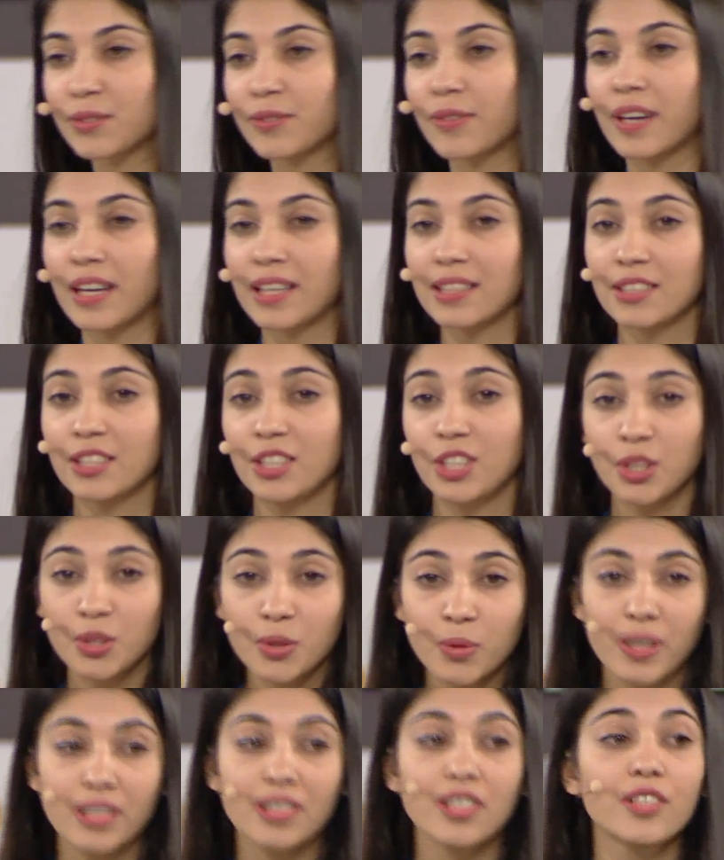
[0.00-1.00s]
find
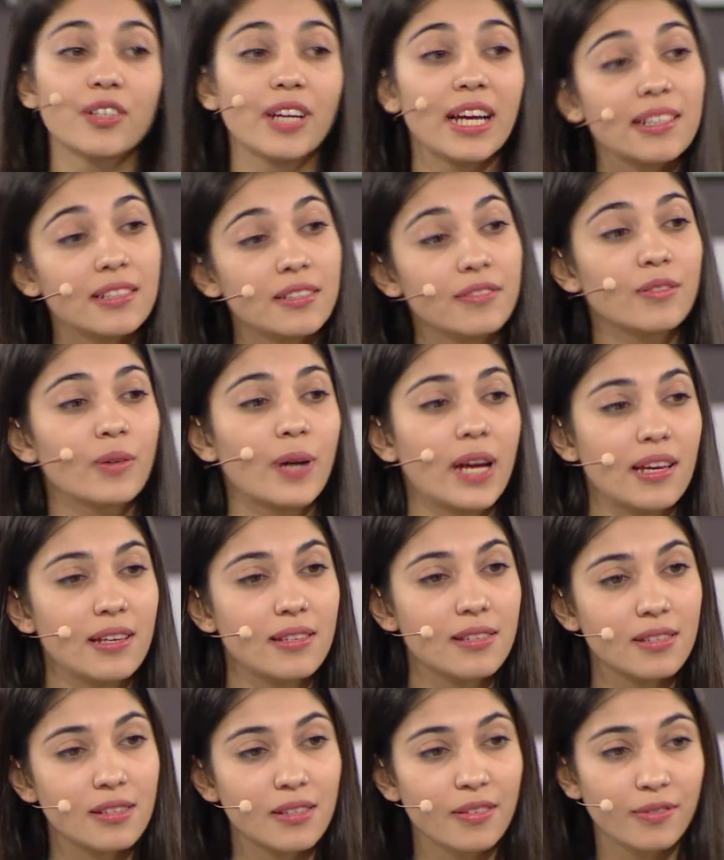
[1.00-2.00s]
new and creative
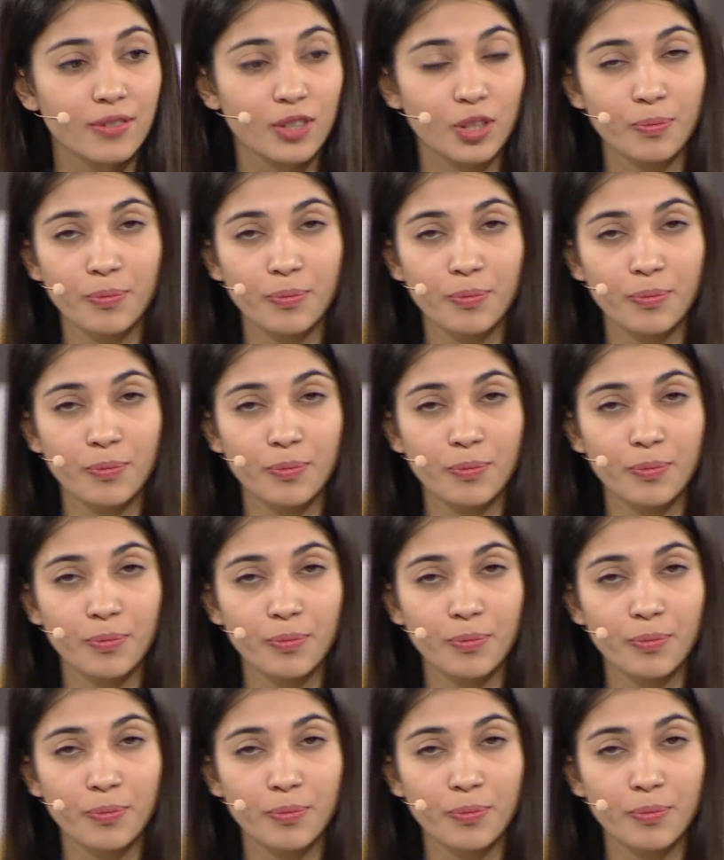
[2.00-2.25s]
ways for